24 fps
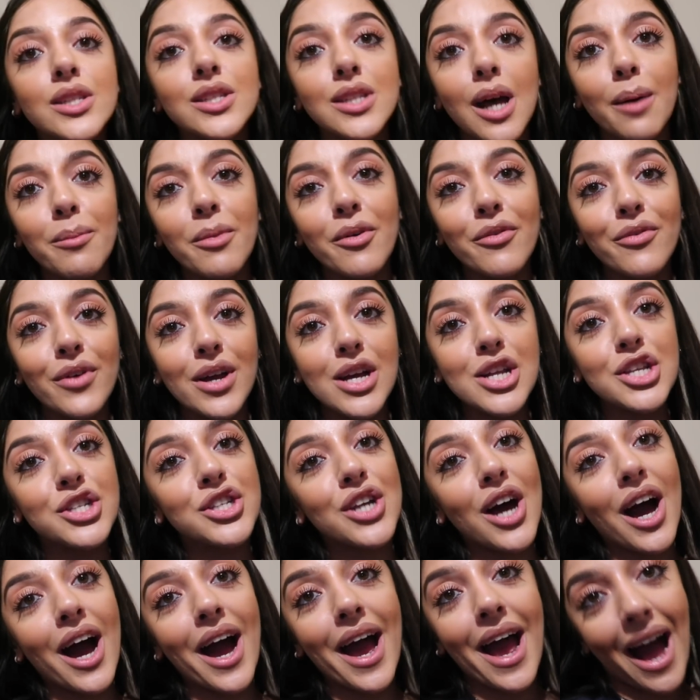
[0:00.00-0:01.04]
some of which
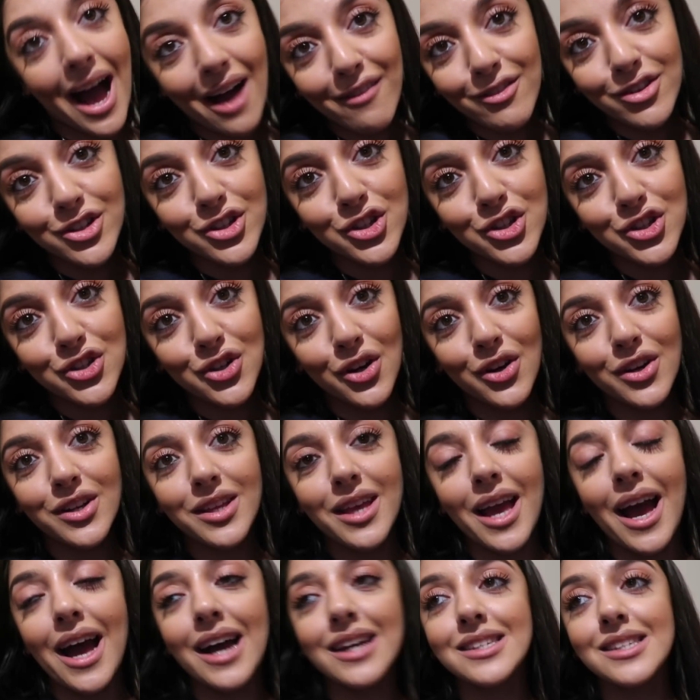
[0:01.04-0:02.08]
I haven't shot
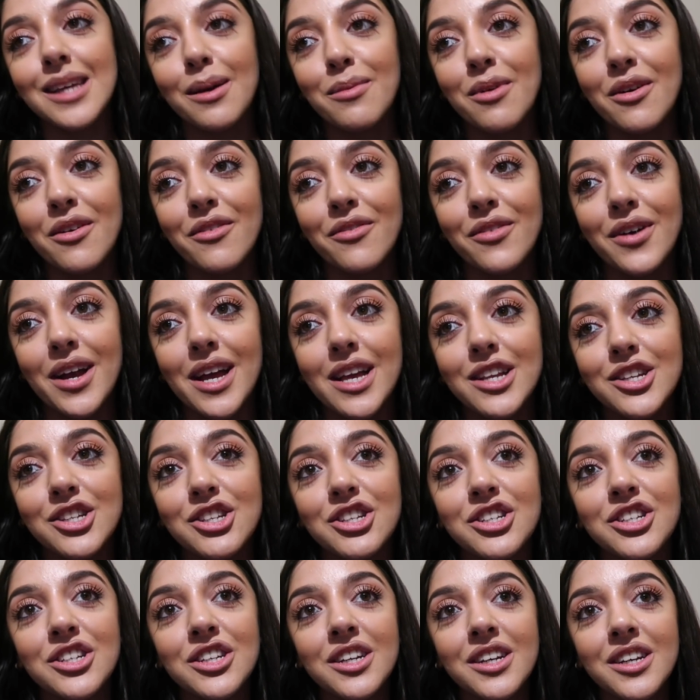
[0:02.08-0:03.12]
yet, some of
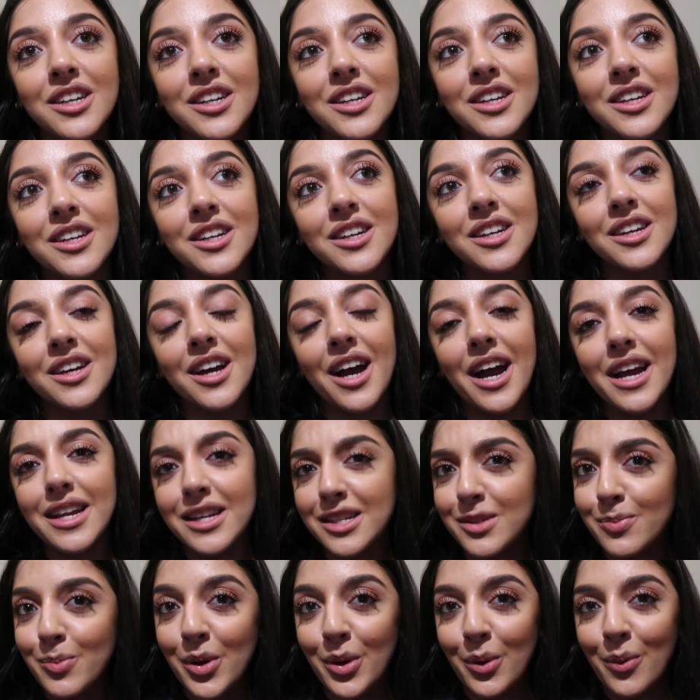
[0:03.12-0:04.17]
which I
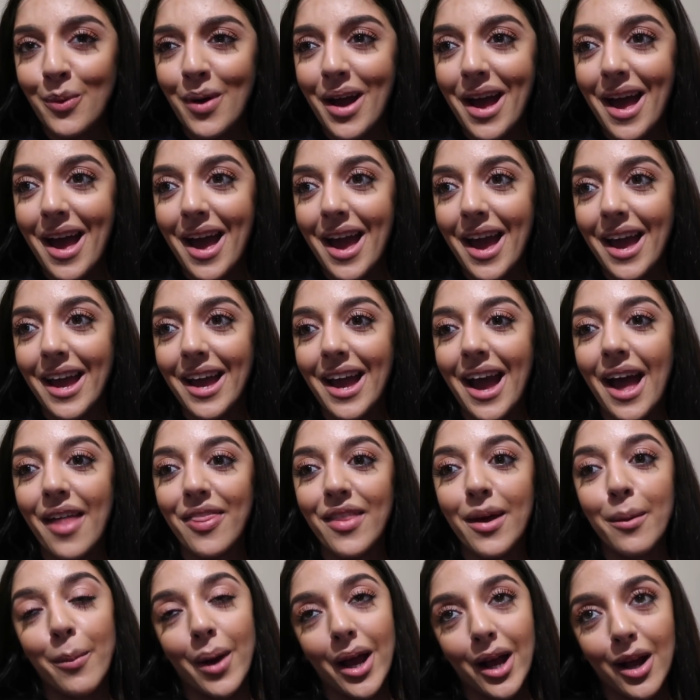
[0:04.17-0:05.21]
need to put away. And
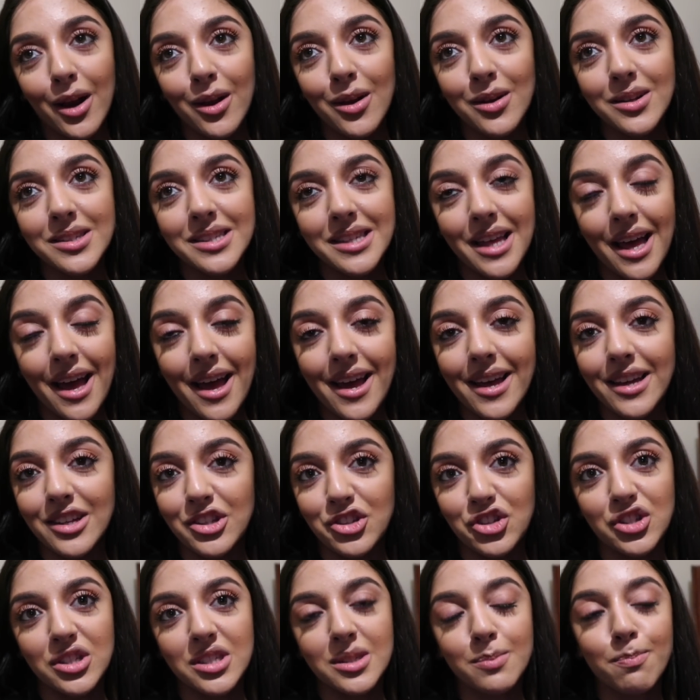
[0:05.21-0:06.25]
then my closet
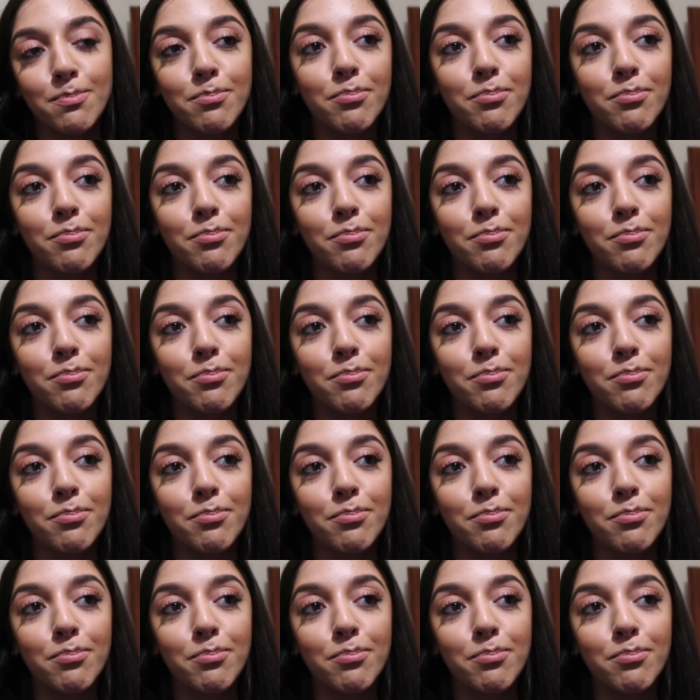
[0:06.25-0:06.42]
is just